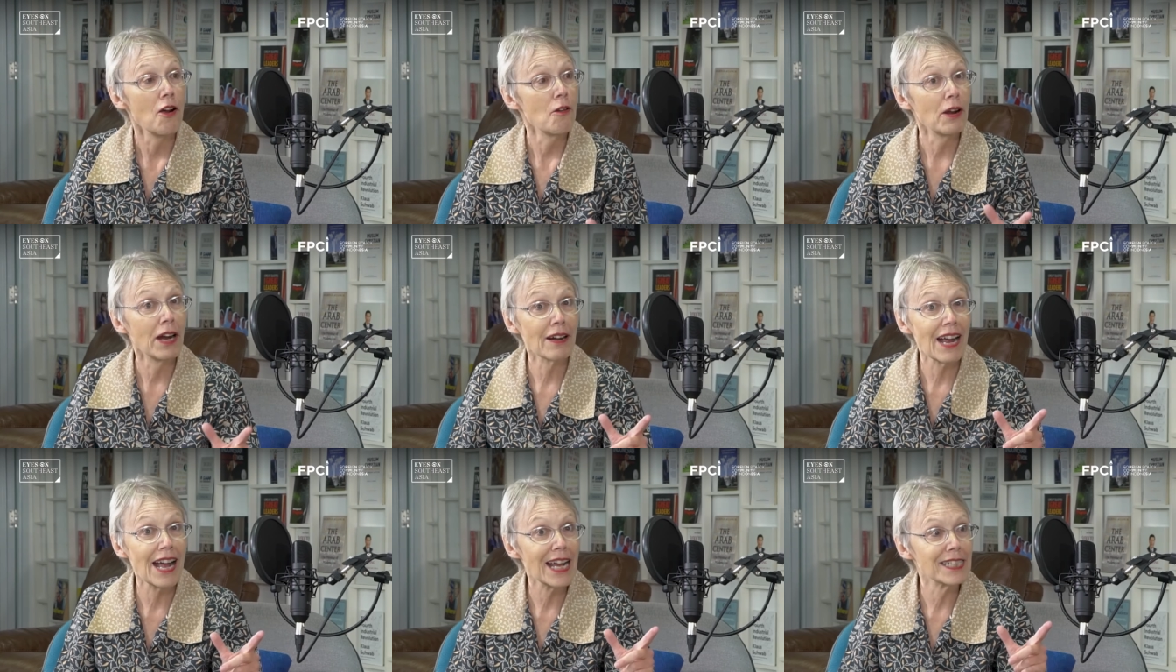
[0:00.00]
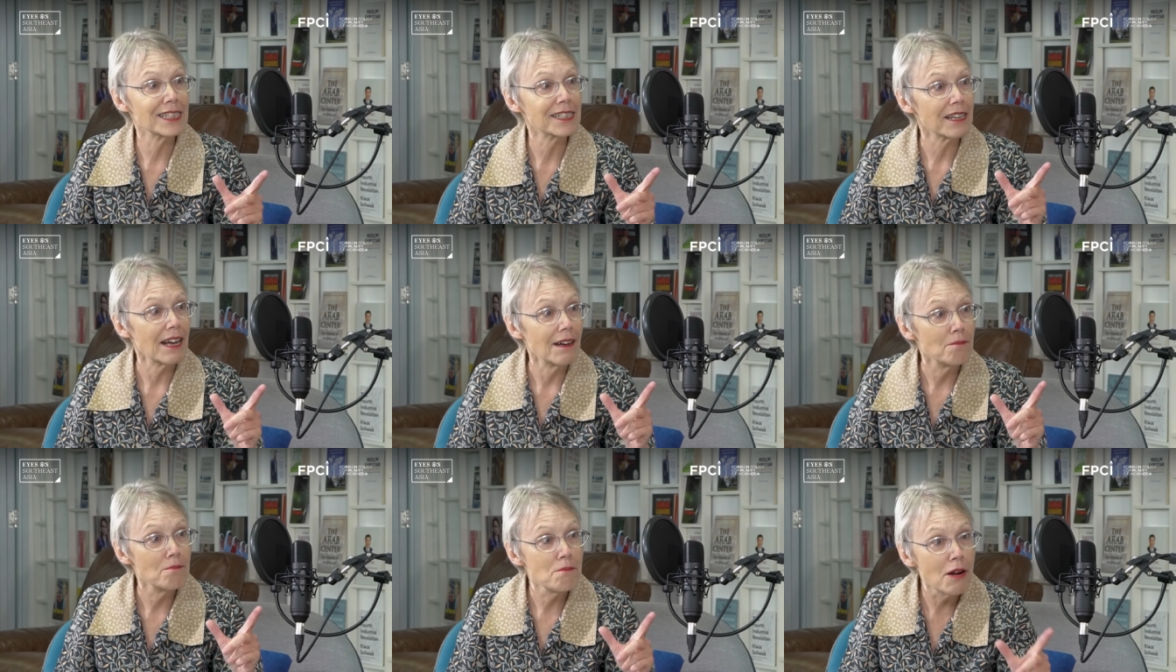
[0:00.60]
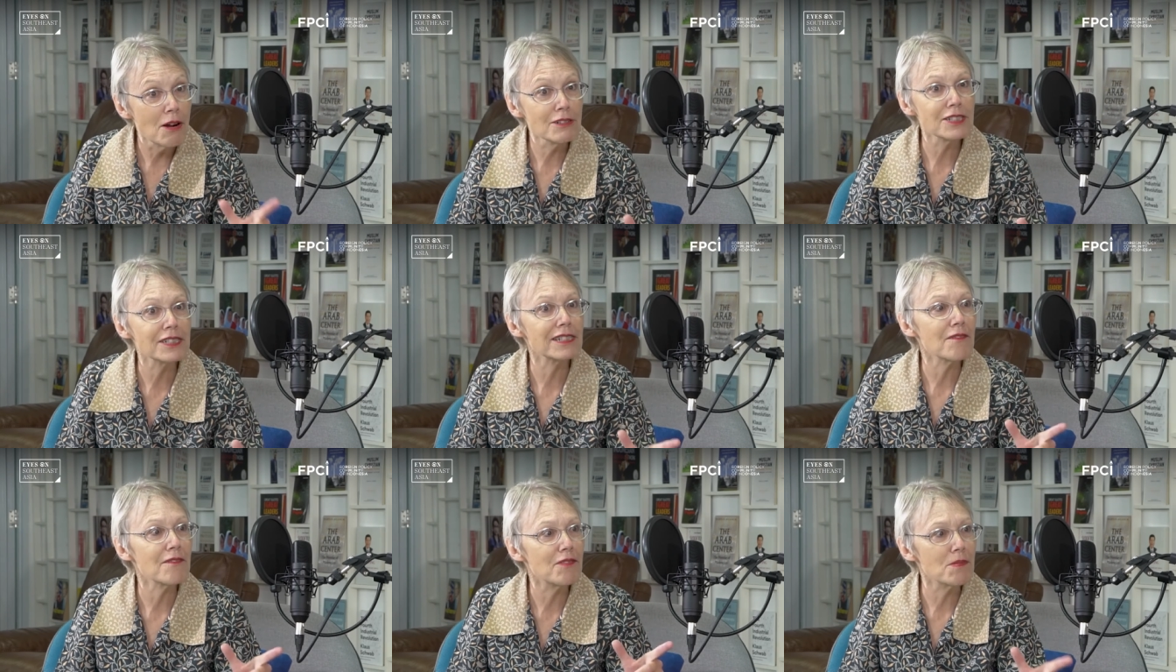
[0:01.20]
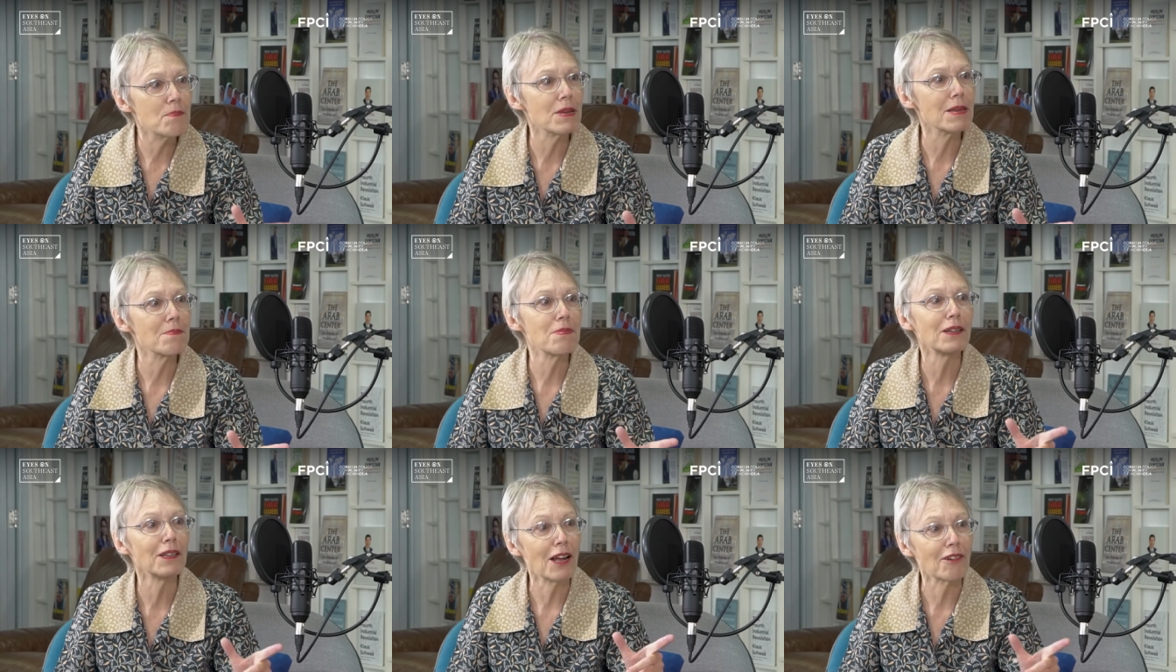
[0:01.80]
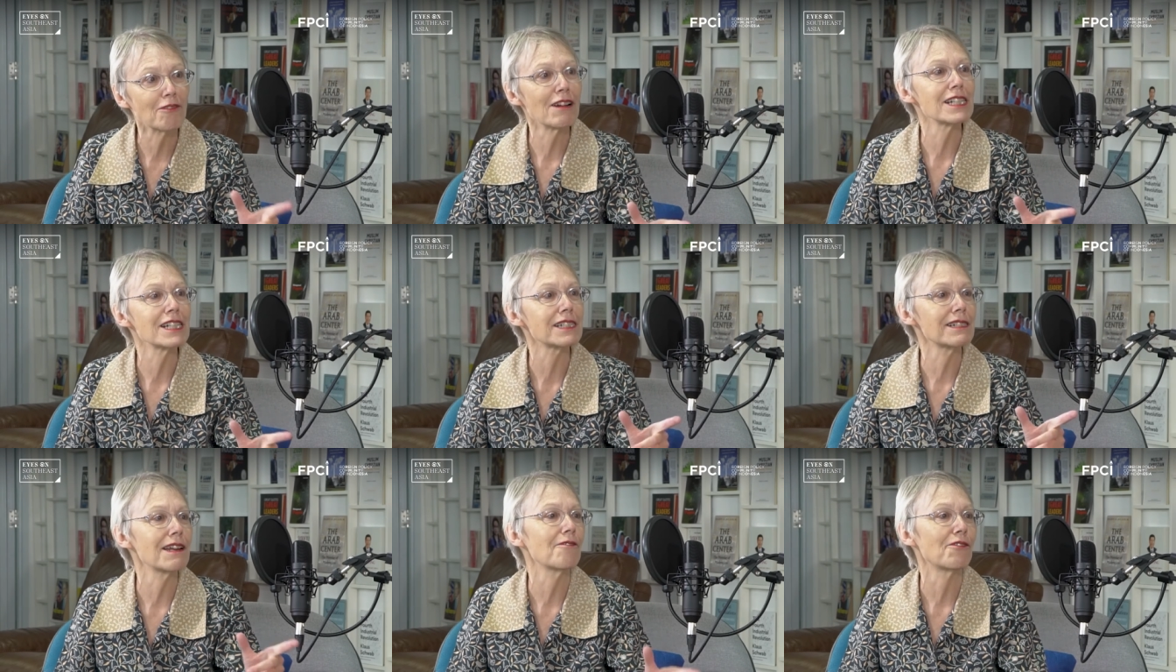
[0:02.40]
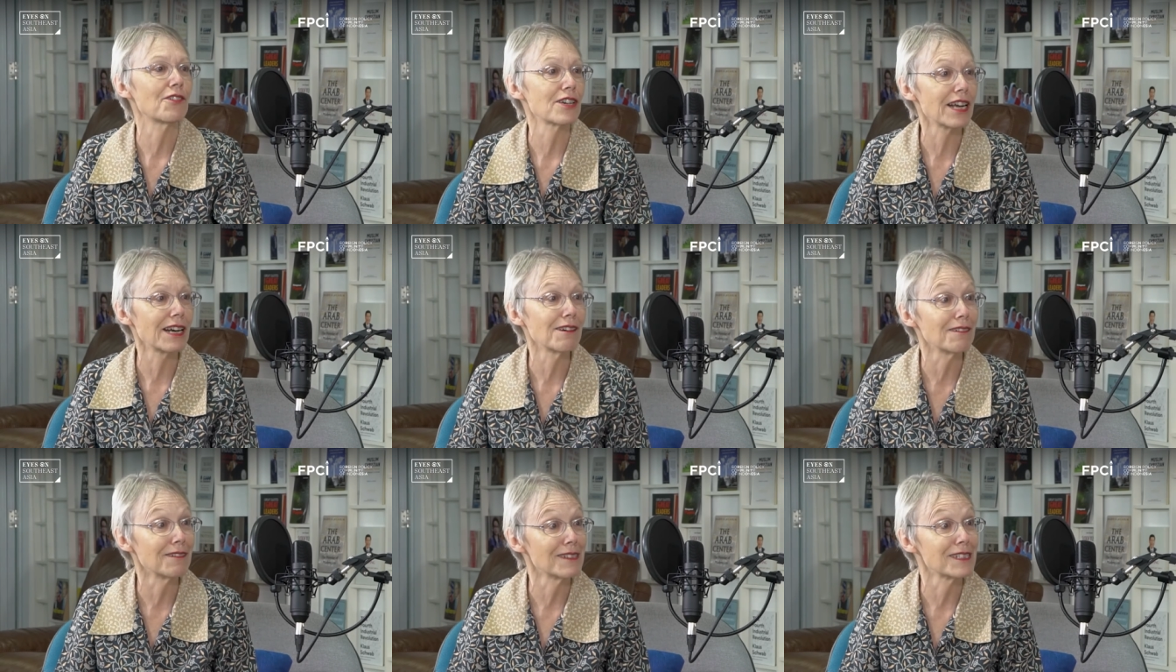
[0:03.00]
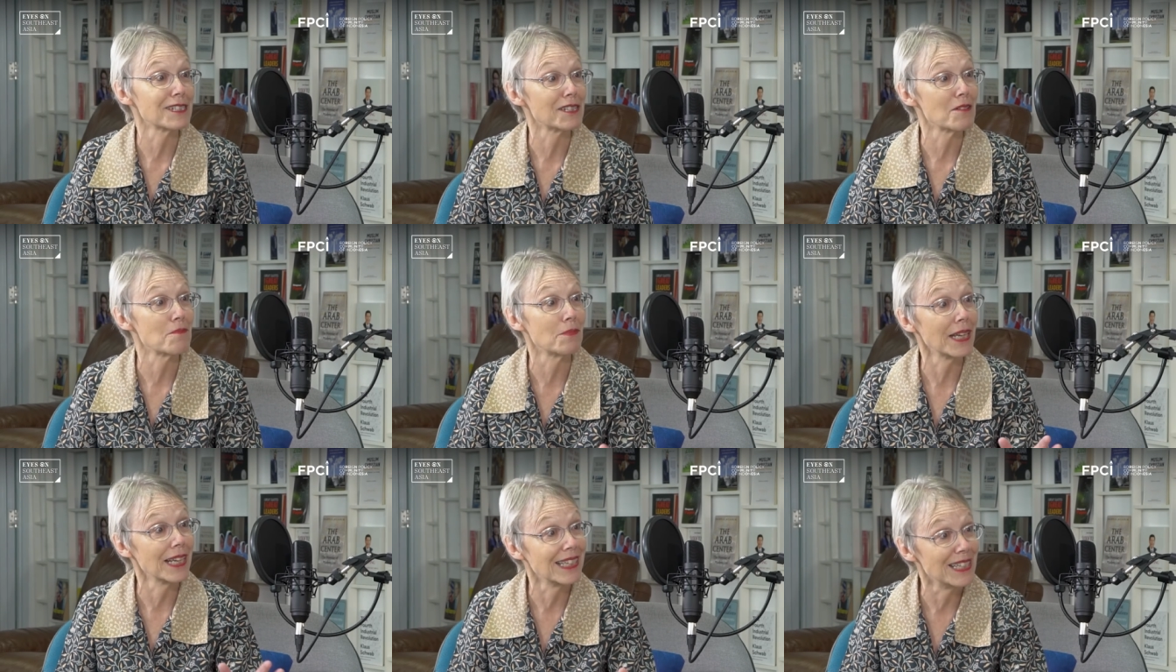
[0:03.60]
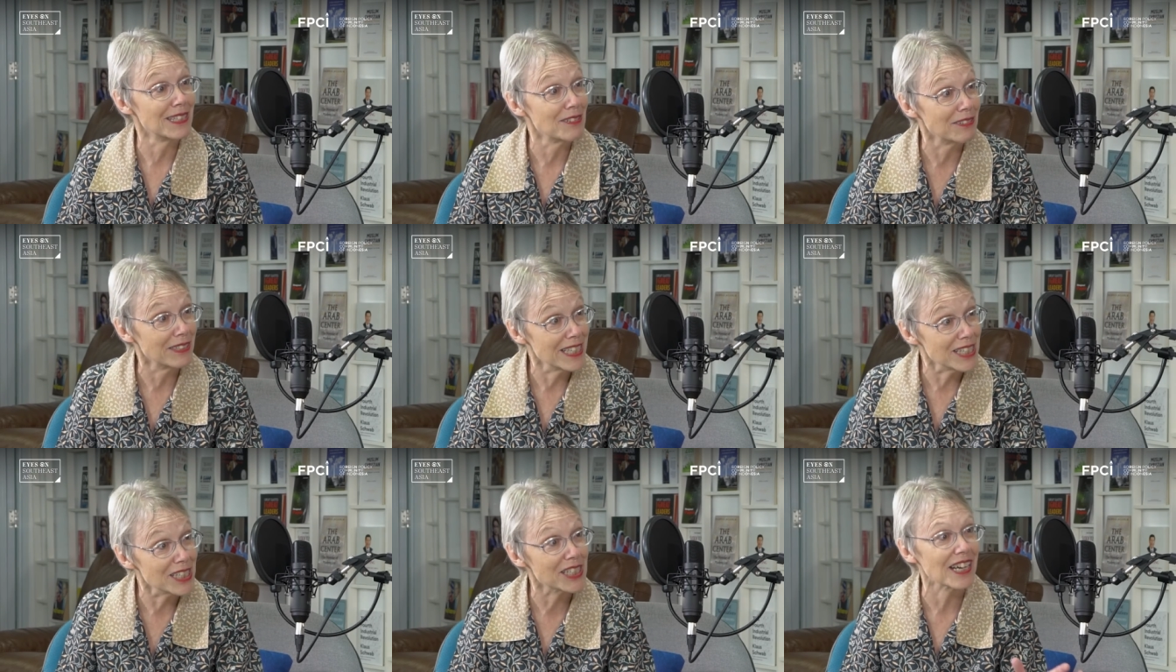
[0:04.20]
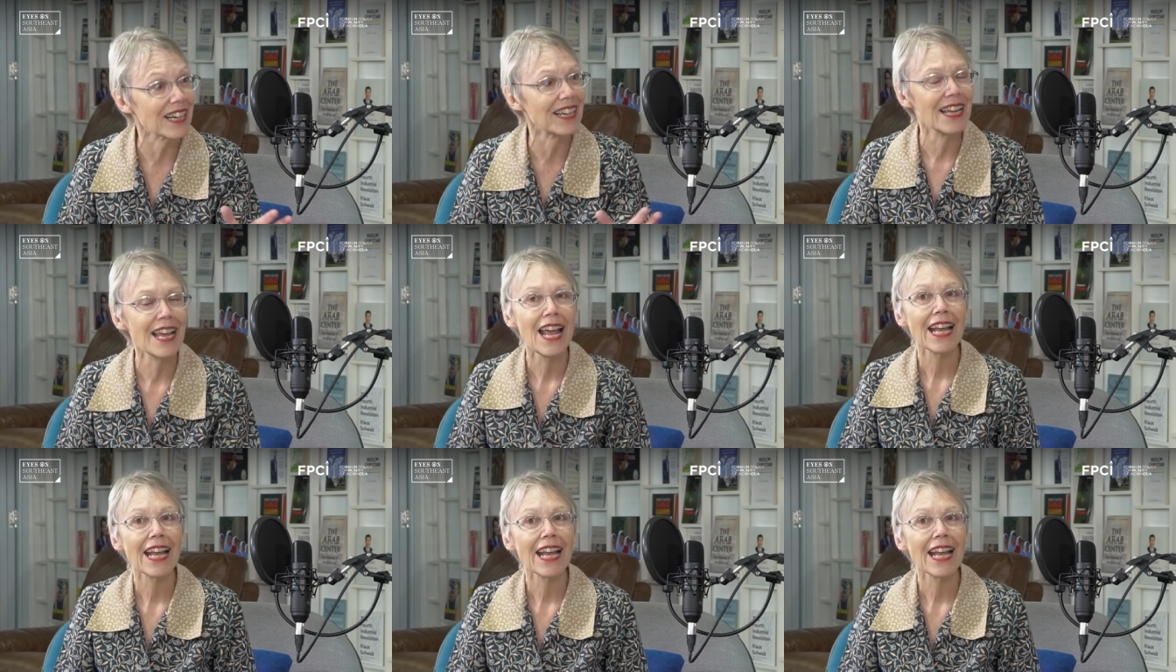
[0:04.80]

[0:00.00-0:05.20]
whereas most of the people arrested for terrorism in Indonesia